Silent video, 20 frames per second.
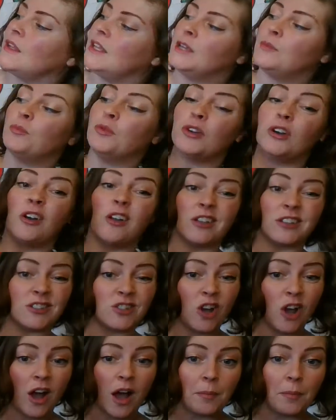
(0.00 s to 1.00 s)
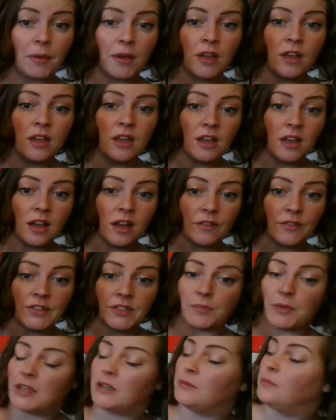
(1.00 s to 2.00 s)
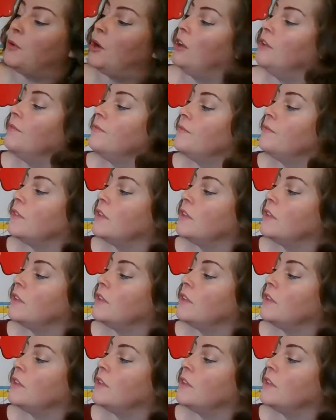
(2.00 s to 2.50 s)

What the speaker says: He put it on top of his big ball.